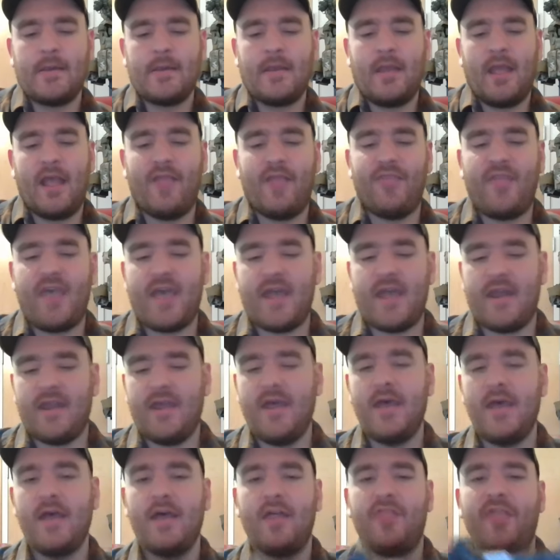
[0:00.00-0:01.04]
And then
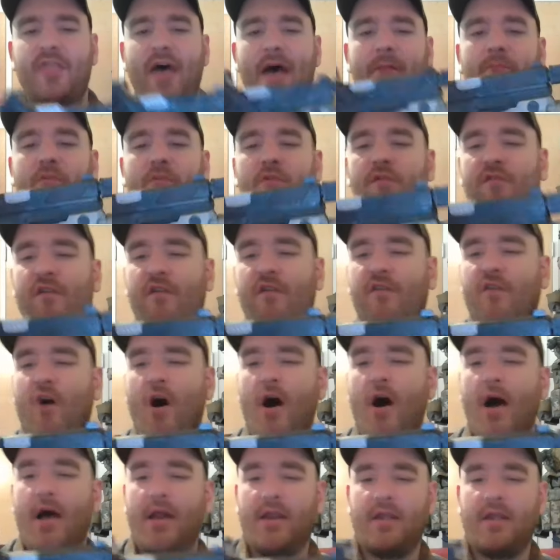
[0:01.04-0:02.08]
that moves us
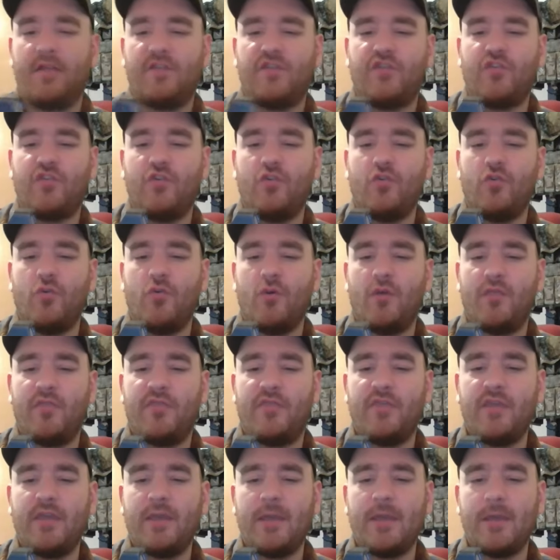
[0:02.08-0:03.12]
on to
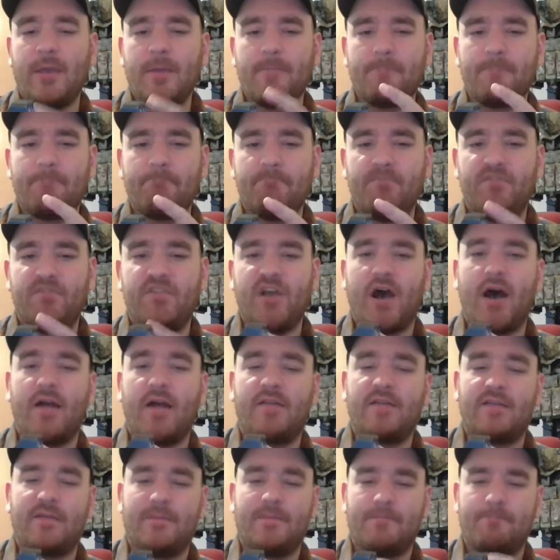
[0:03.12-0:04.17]
the
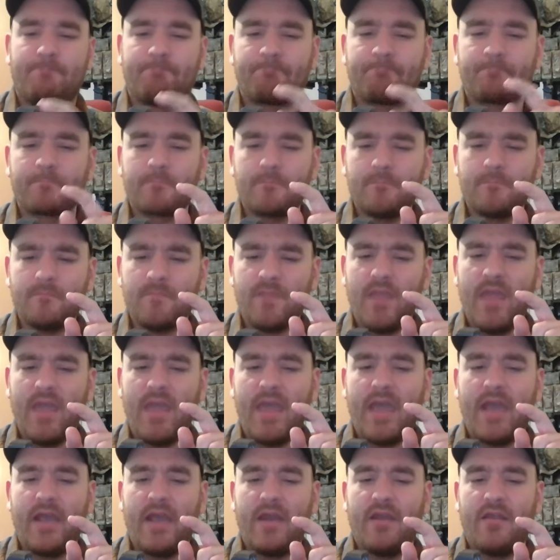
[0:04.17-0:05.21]
dot
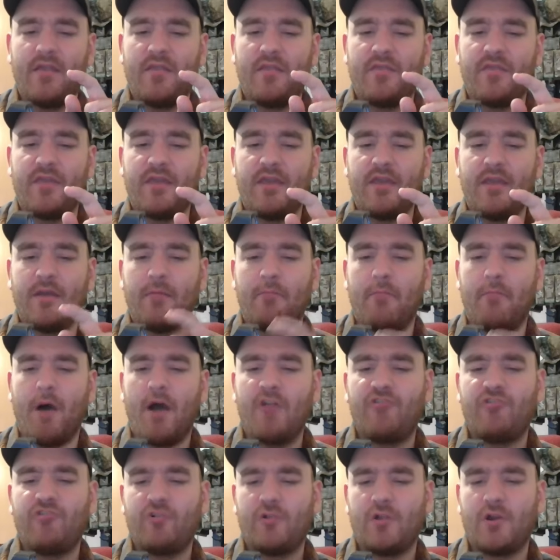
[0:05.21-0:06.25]
and the
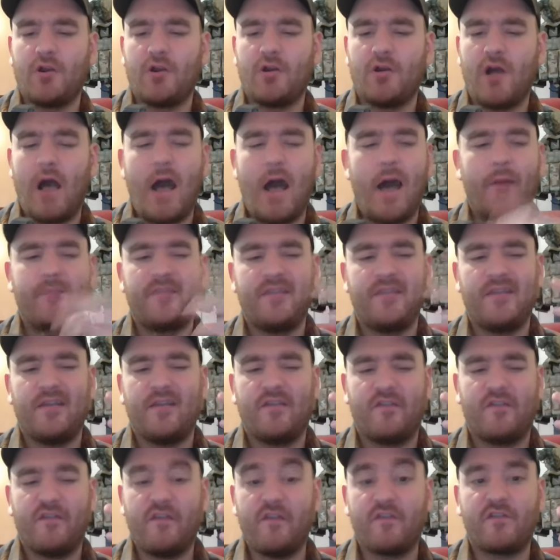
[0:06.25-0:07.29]
modular optic
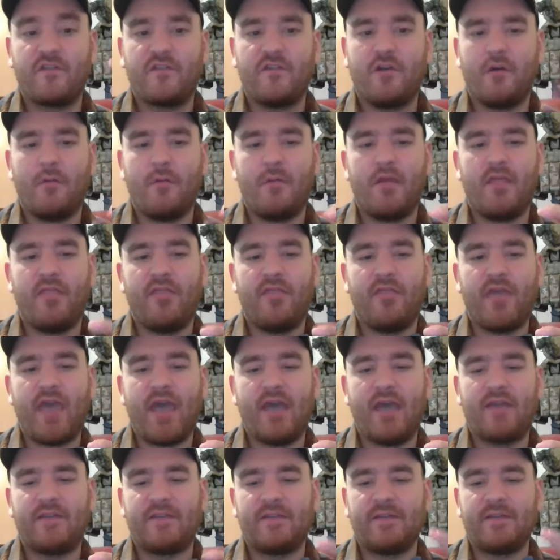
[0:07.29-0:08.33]
system
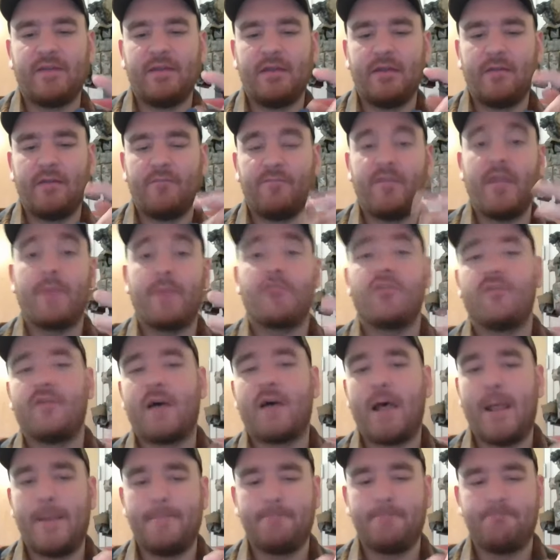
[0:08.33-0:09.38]
that they
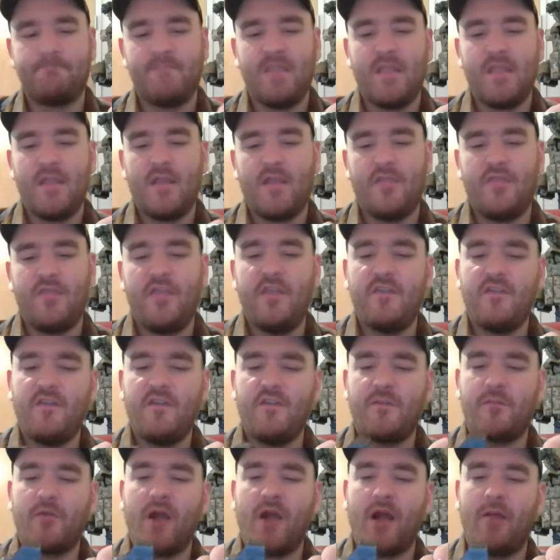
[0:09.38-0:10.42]
provide. This
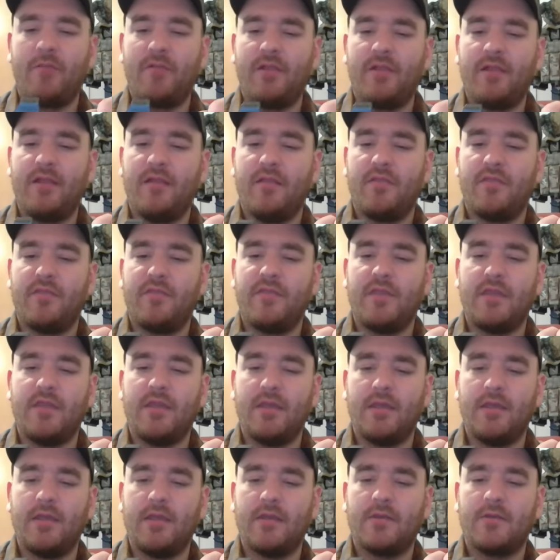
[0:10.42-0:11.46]
is probably
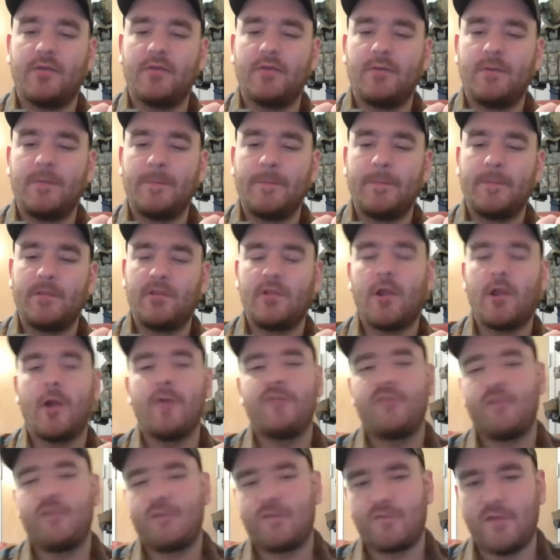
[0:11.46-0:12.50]
the
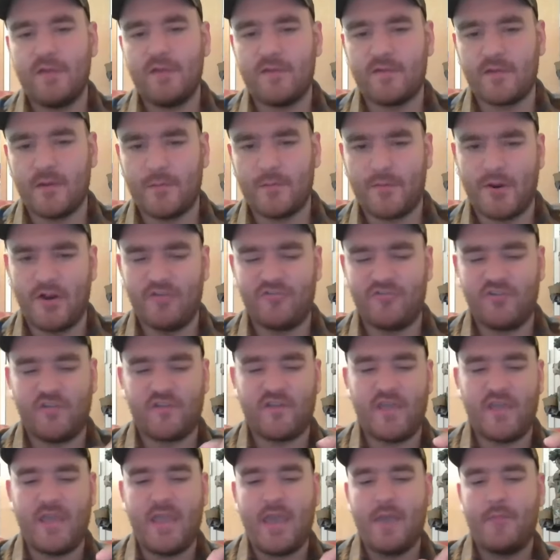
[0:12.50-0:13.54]
largest reason to purchase
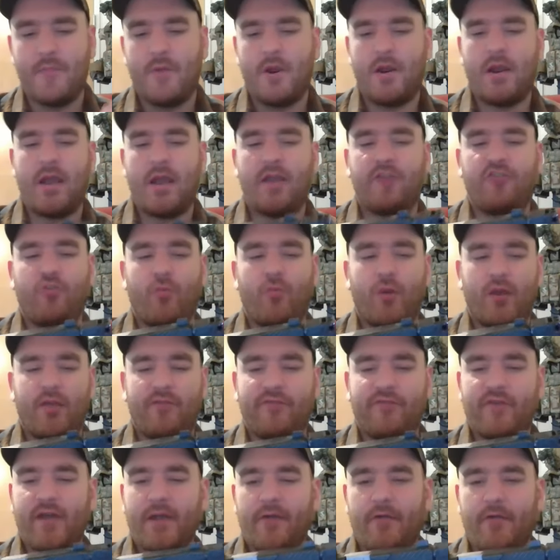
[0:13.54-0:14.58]
a MR920
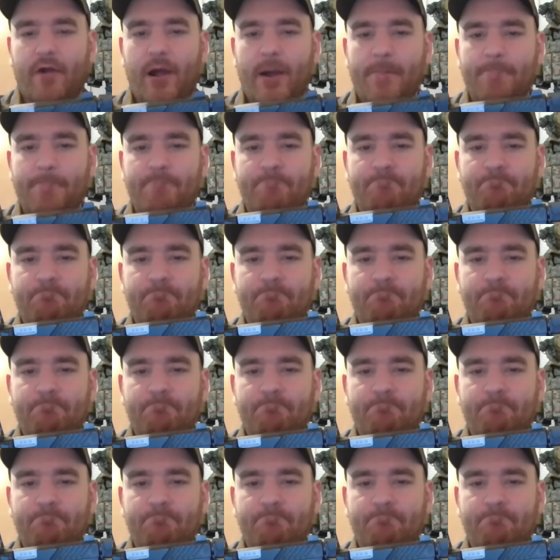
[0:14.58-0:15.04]
firearm.